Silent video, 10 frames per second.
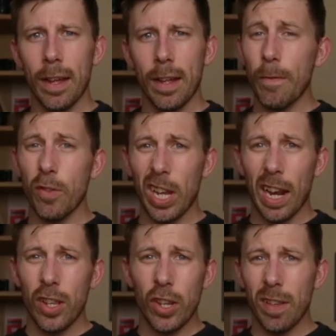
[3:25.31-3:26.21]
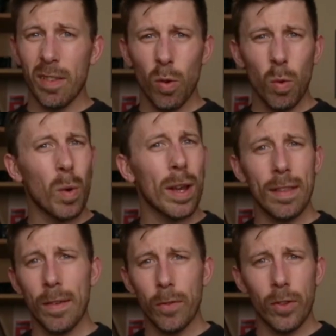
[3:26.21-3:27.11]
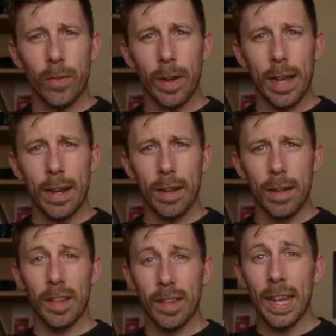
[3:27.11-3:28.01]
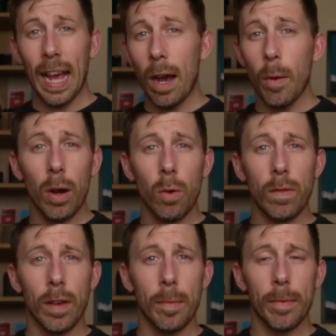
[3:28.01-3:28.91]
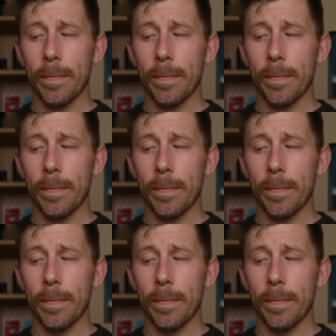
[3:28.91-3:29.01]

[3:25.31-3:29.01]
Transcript: different challenges, always different terrain, to see how it holds up.